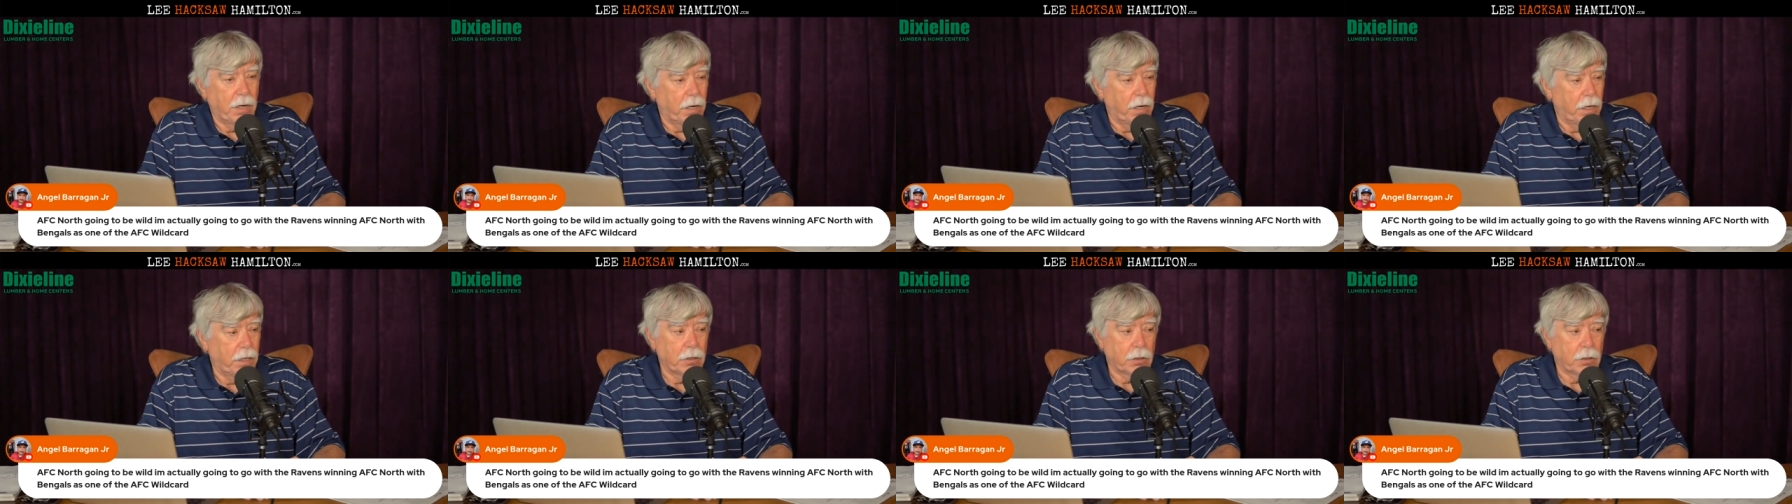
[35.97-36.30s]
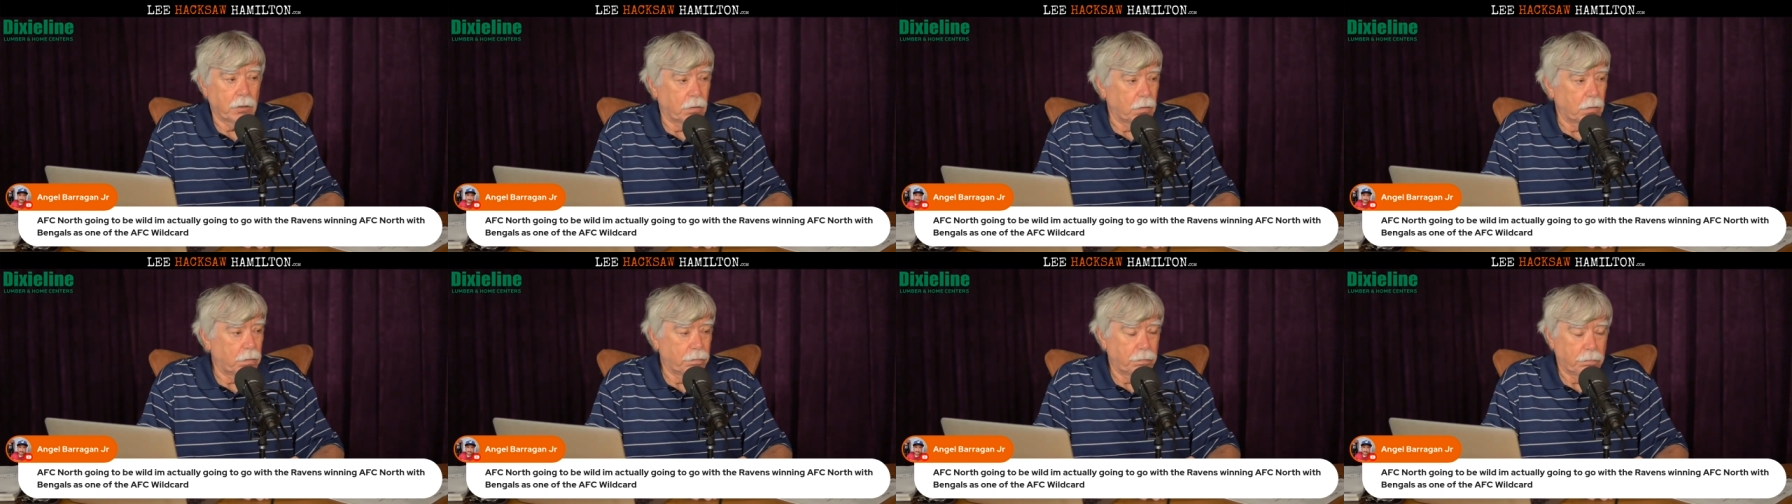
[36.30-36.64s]
And
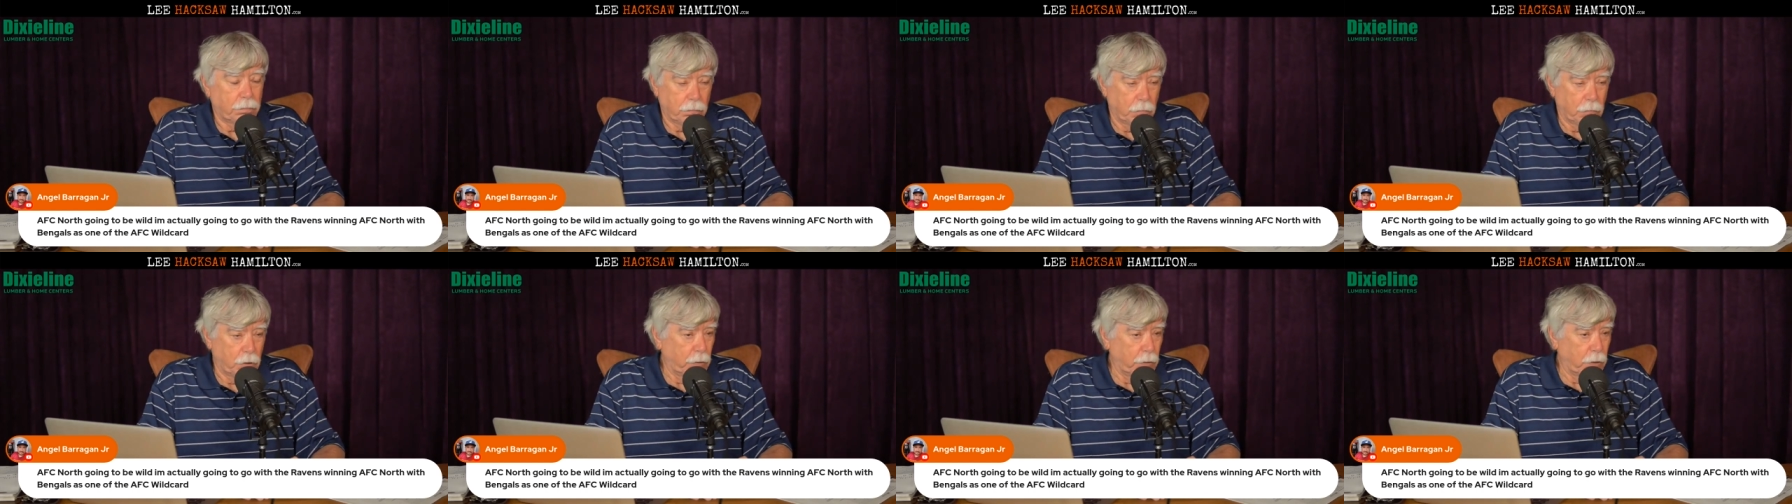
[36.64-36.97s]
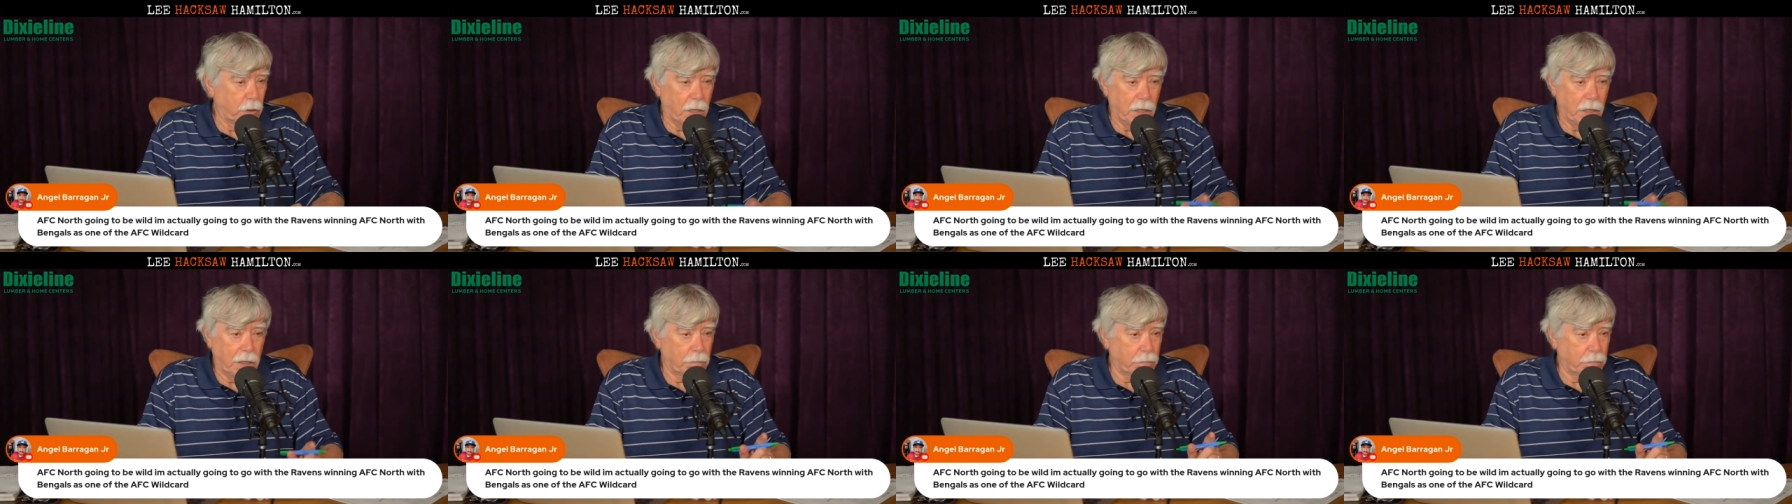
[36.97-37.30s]
Angel, you
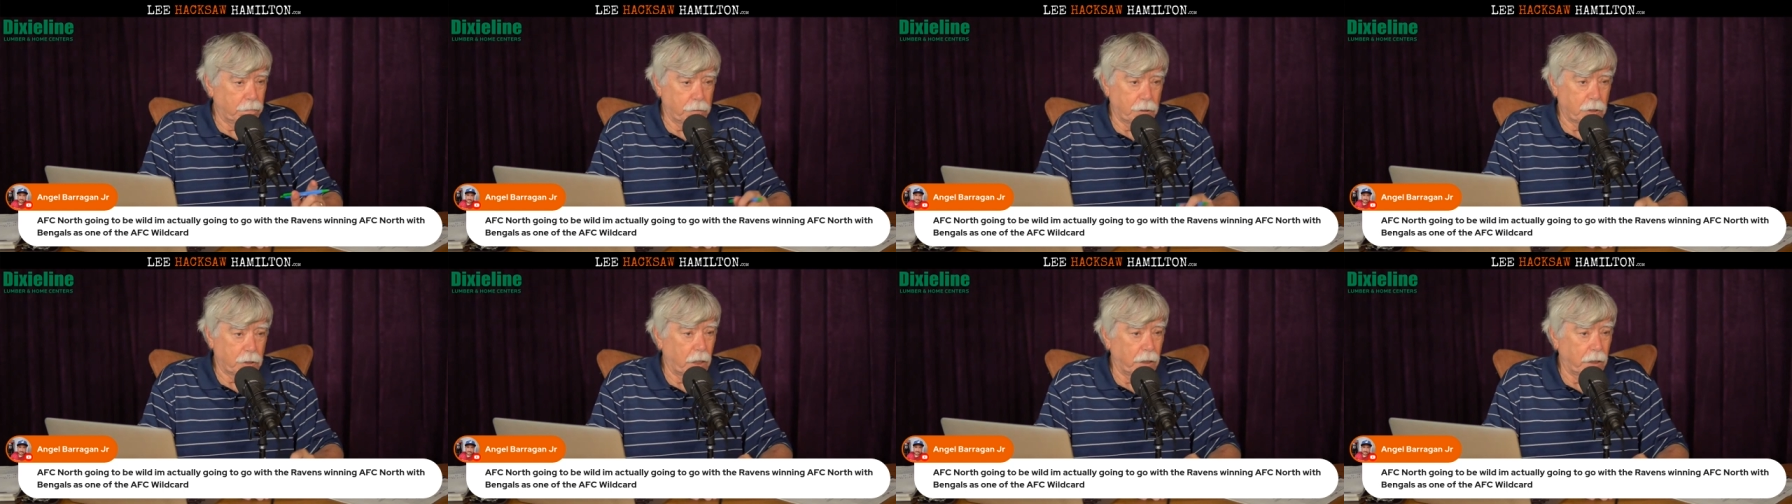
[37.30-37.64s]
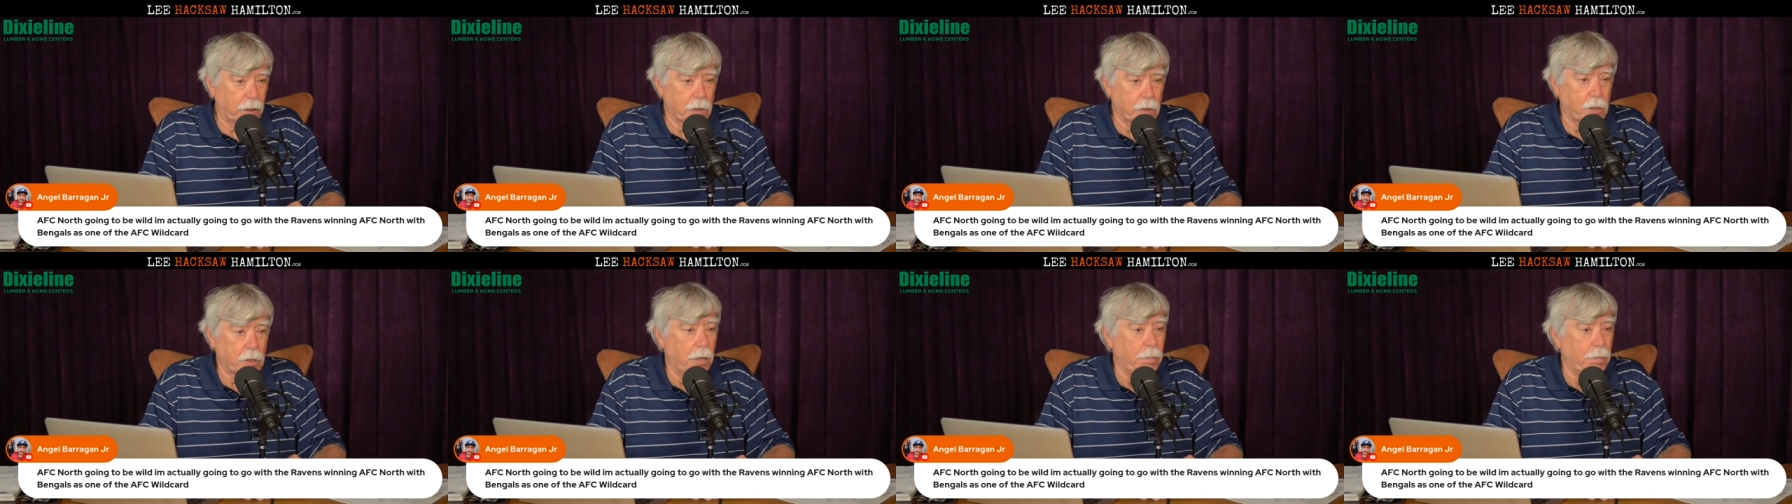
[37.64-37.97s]
and I signed
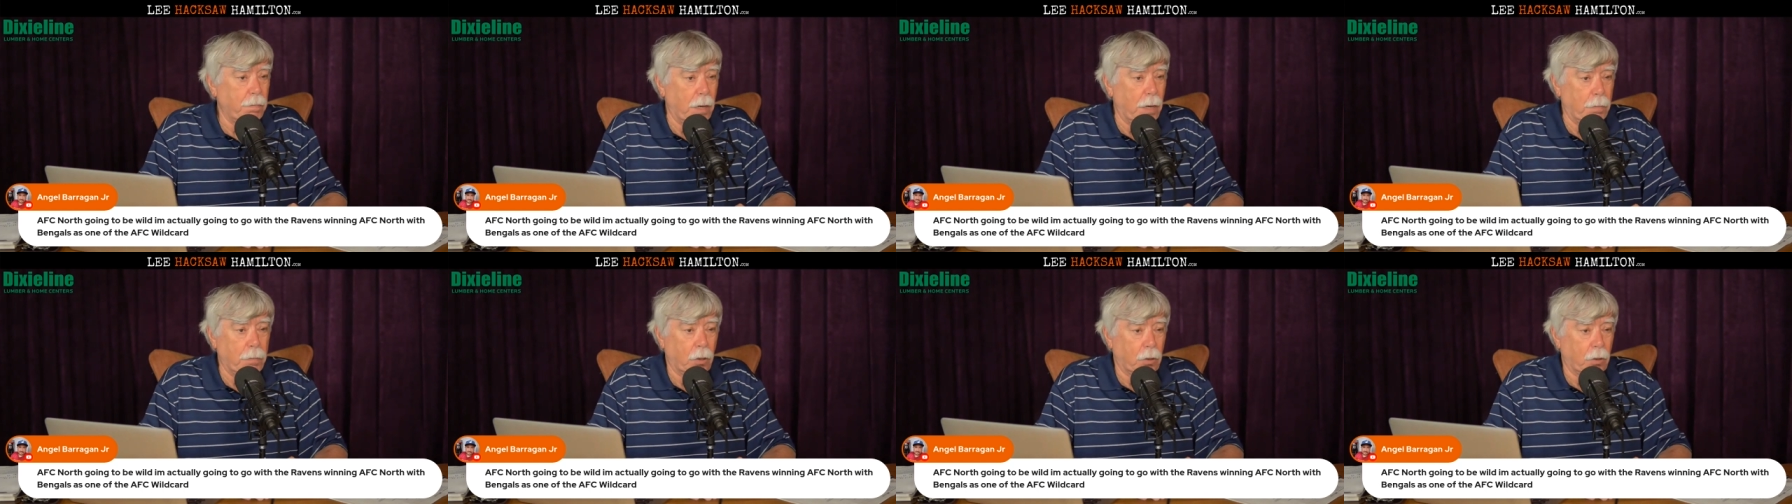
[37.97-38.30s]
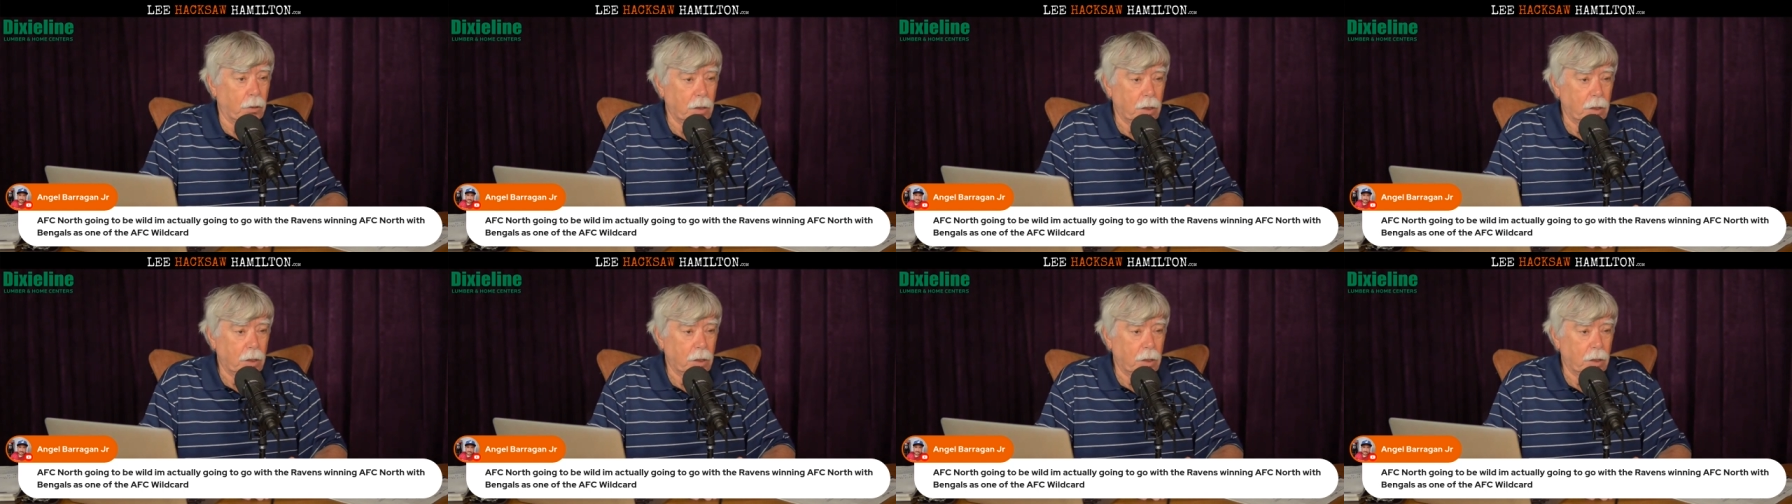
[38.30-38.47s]
the same memo.